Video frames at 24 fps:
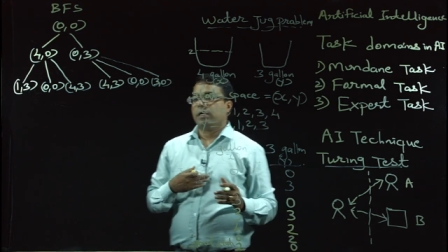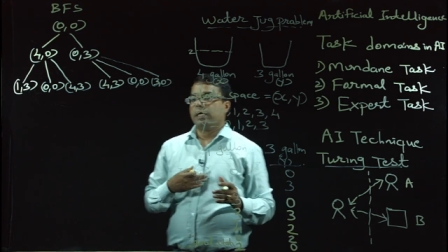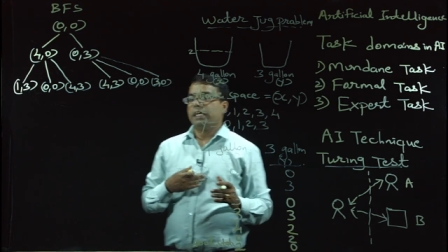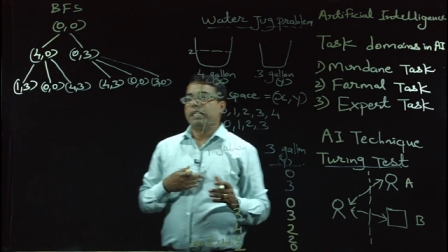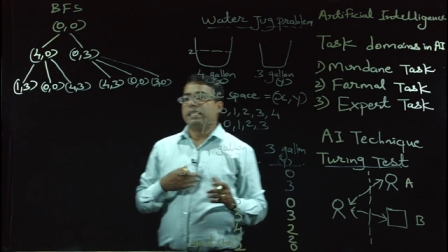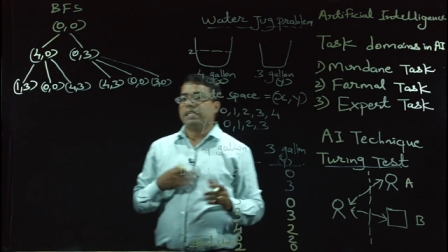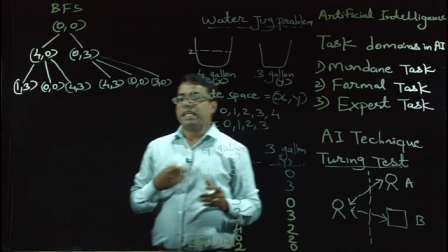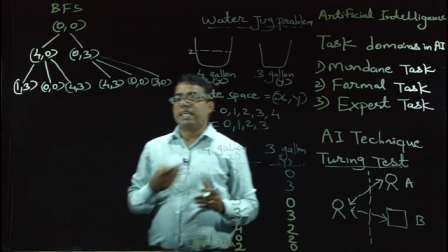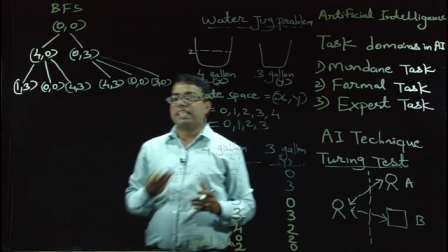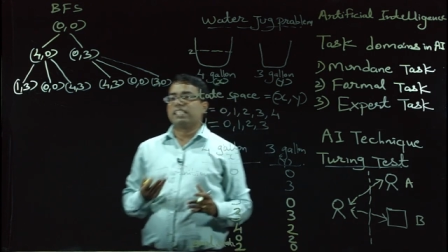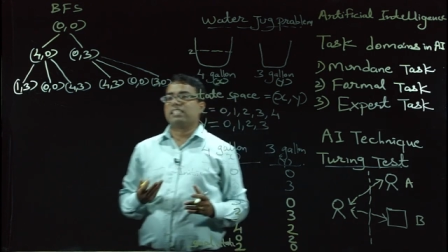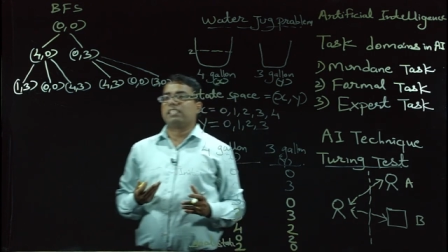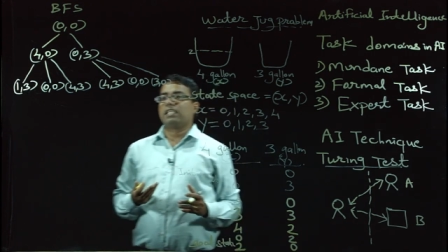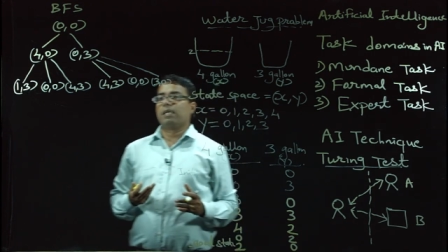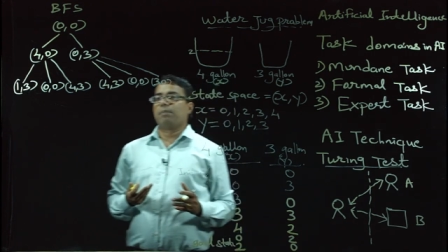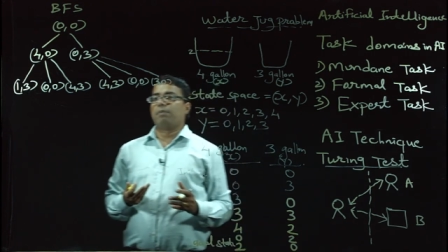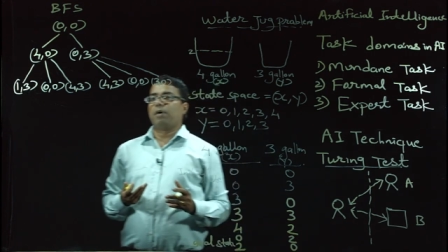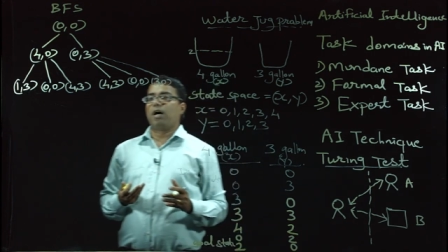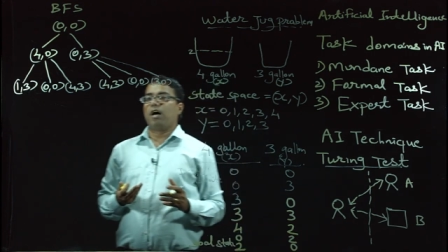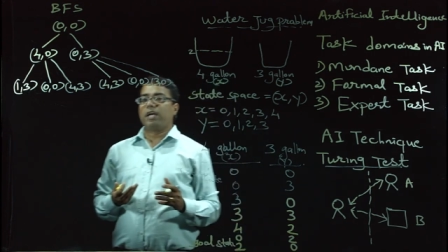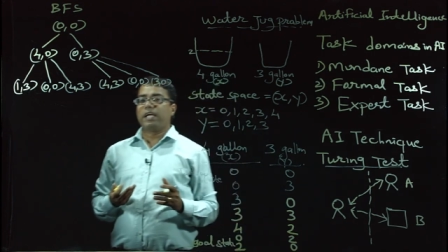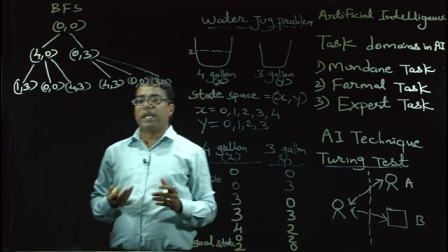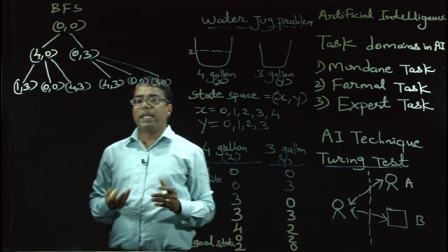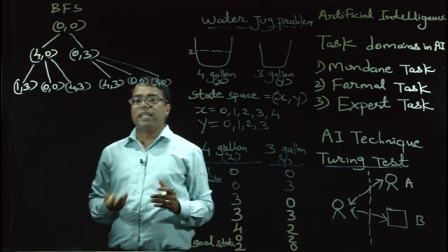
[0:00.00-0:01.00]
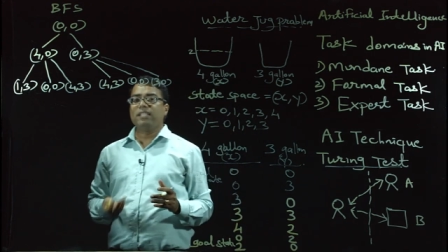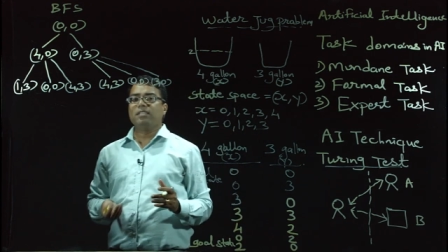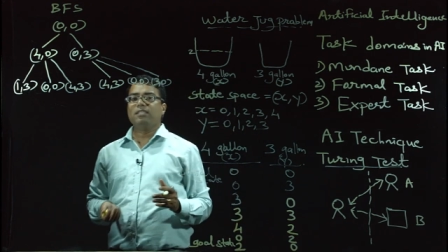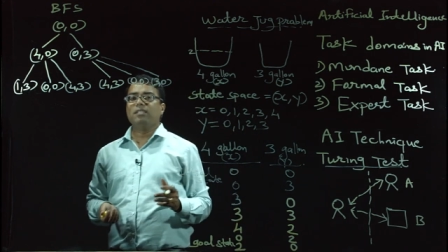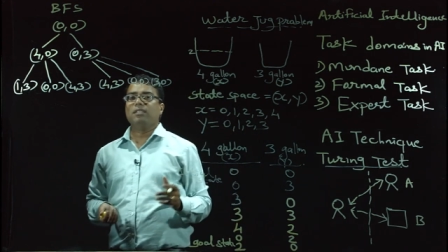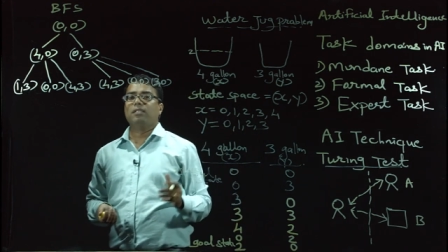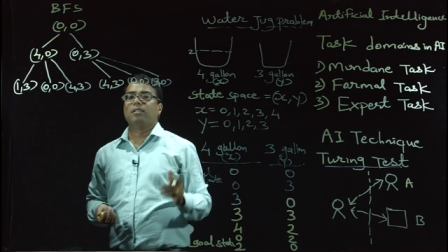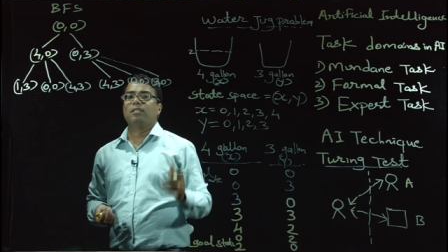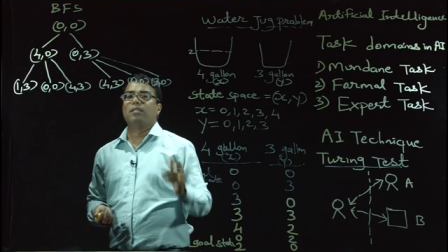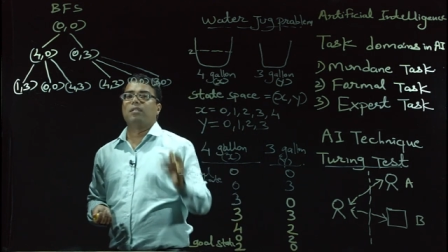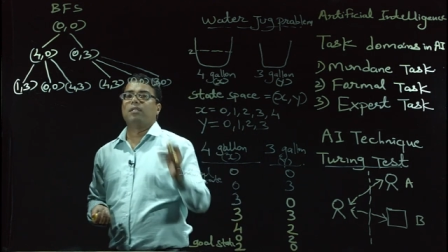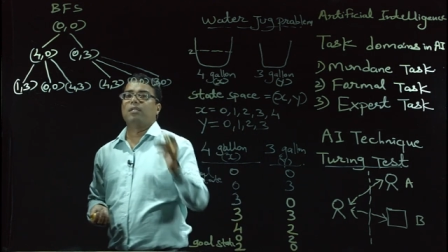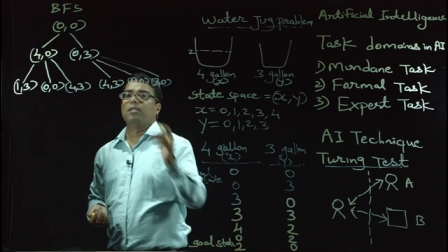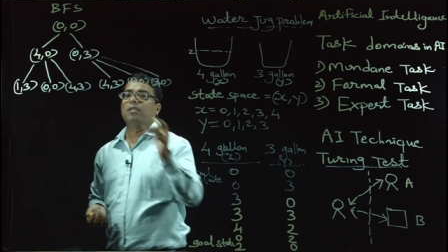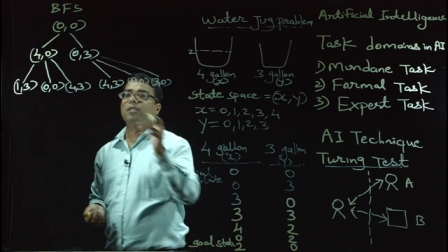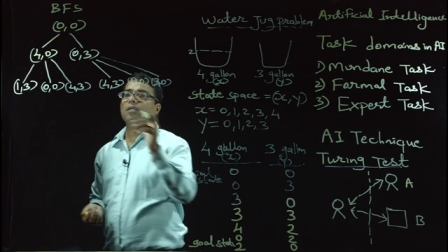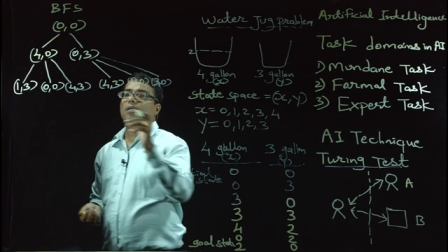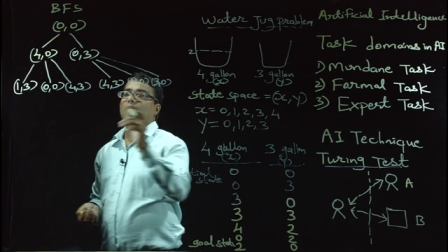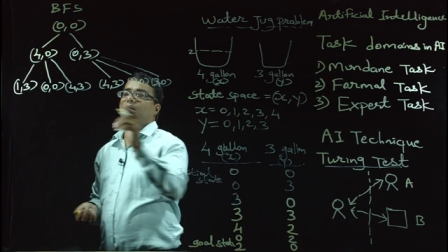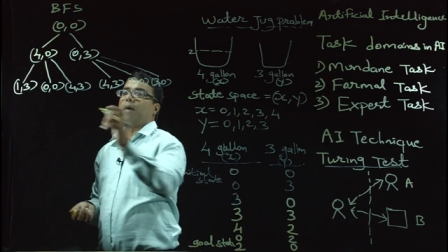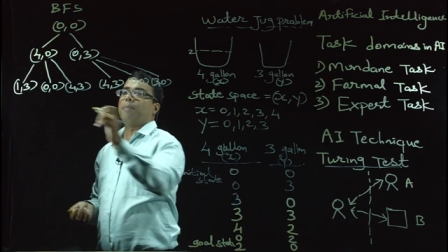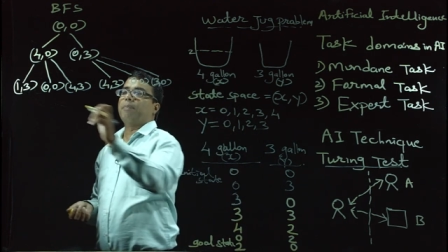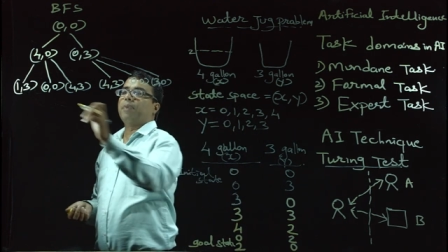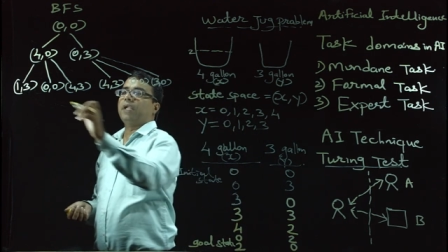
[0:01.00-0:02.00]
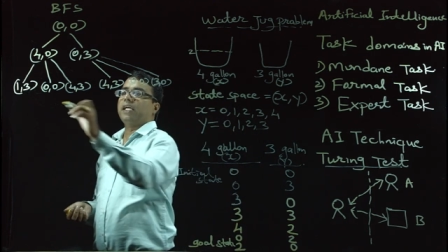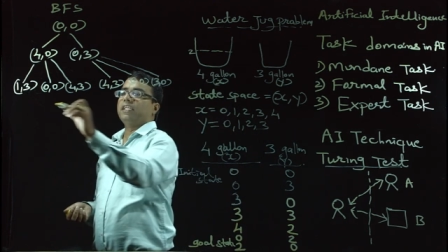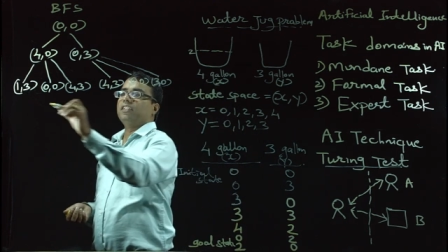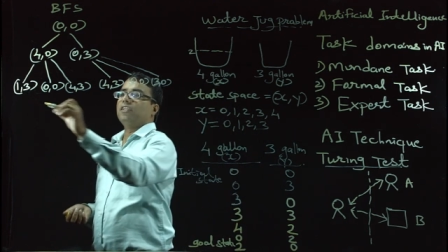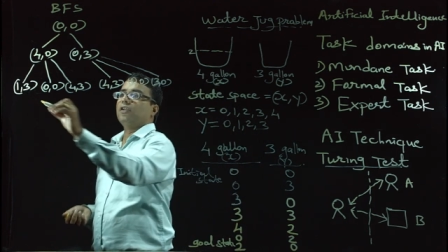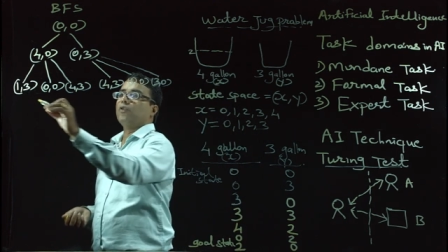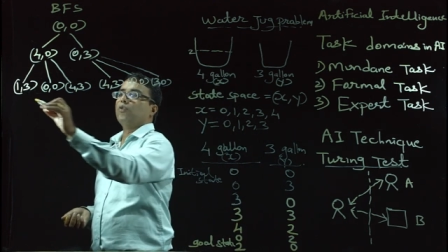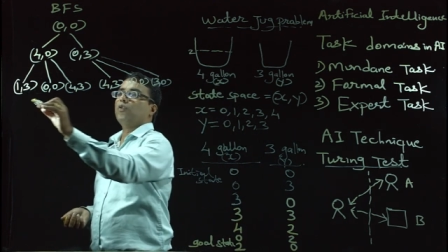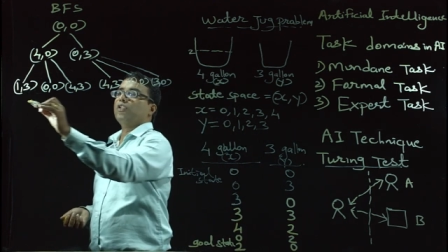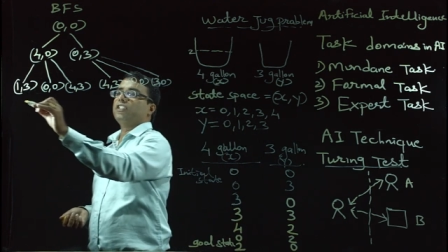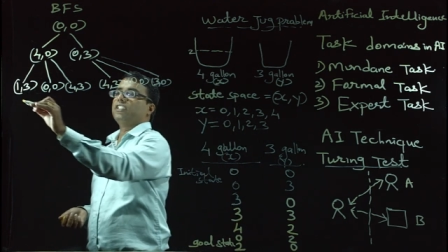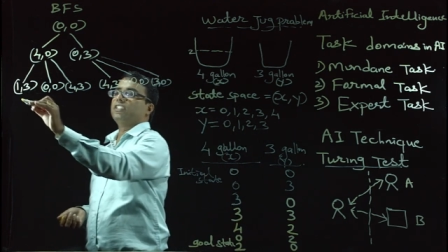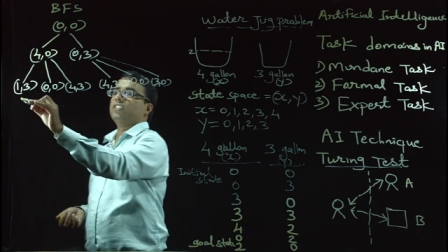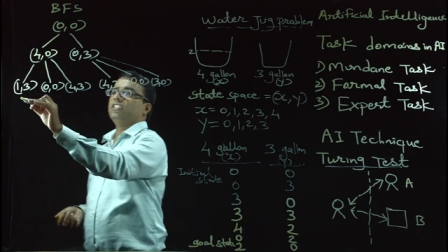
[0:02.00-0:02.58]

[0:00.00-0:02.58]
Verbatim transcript: In next step again apply the rules